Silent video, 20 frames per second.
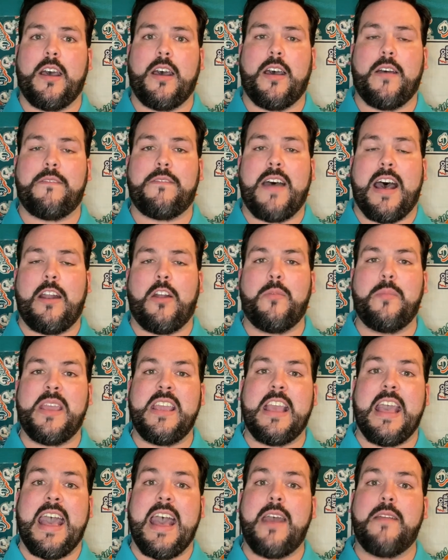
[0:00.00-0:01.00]
Follow
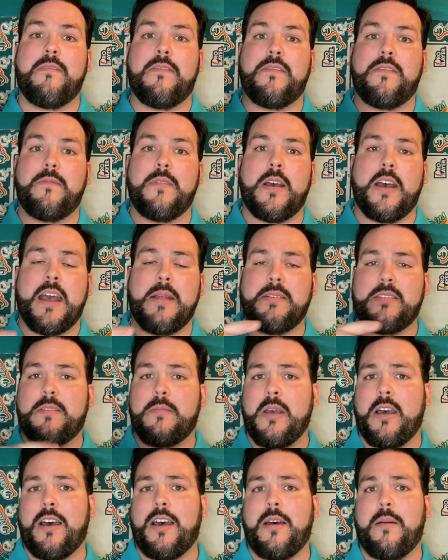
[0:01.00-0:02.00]
me at
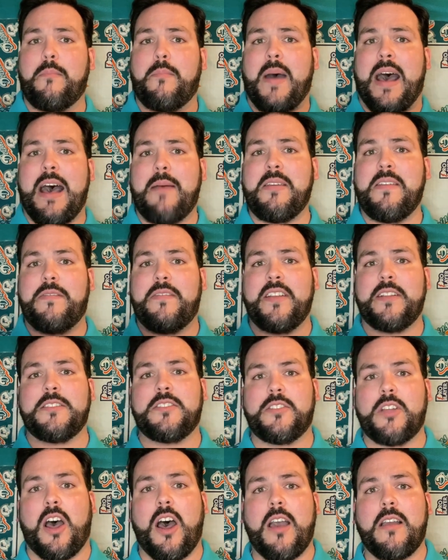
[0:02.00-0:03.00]
Bobby
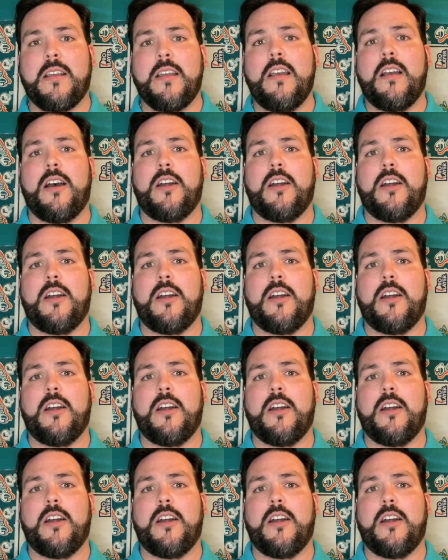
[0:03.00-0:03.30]
Fins Talk